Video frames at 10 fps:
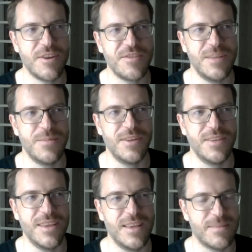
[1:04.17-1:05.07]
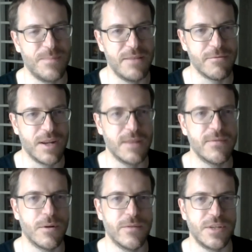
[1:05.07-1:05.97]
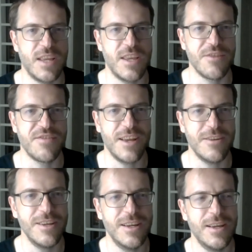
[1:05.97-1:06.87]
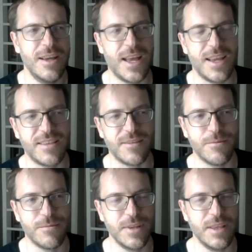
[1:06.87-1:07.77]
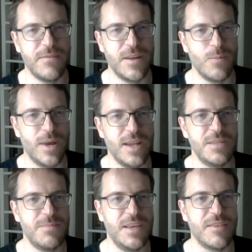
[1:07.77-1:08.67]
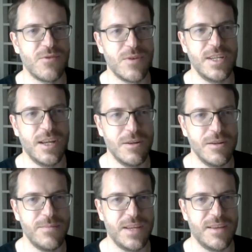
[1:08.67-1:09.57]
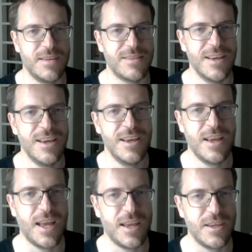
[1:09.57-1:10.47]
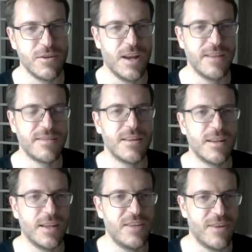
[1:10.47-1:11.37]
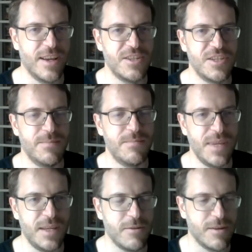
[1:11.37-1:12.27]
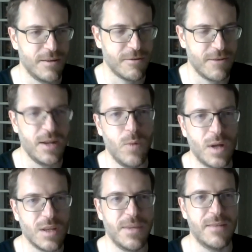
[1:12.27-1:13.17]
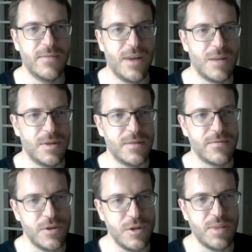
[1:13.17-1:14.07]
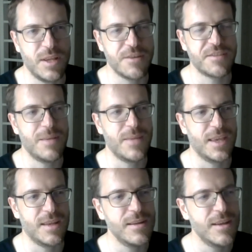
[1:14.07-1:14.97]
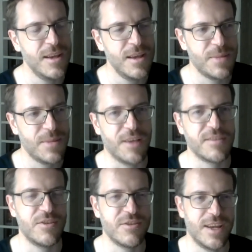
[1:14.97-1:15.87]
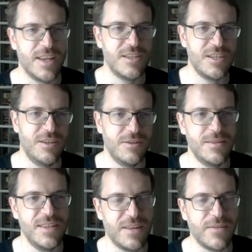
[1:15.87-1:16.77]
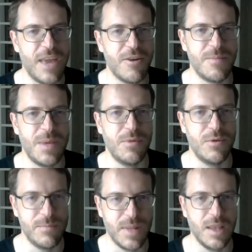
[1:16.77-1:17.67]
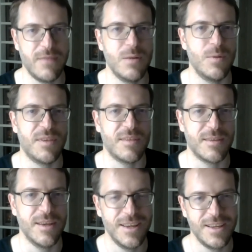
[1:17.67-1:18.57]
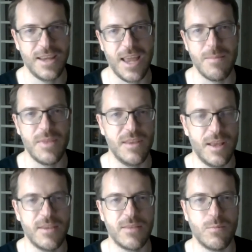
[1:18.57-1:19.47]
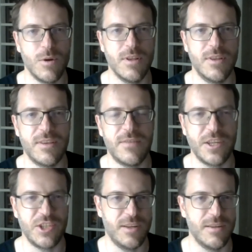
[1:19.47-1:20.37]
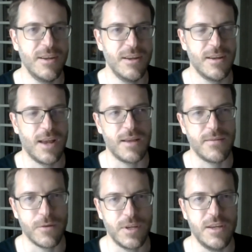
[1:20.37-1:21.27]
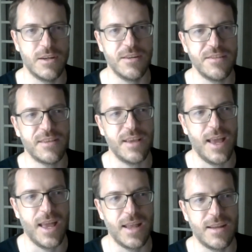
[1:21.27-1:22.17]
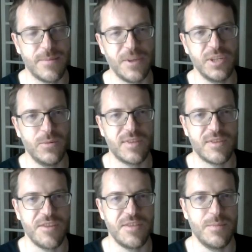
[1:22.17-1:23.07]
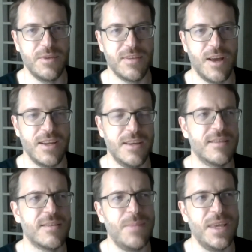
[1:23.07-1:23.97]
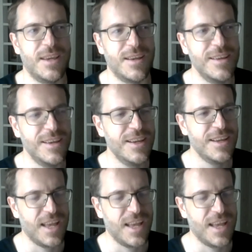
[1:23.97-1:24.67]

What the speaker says: Star Stable has been running for over 10 years now. It's a really fun way to be a storyteller because you're constantly trying to create a welcoming environment for new players coming in, but also trying to kind of cater to people who have been living with this game in this world and this fiction for years. And especially with Star Stable's audience being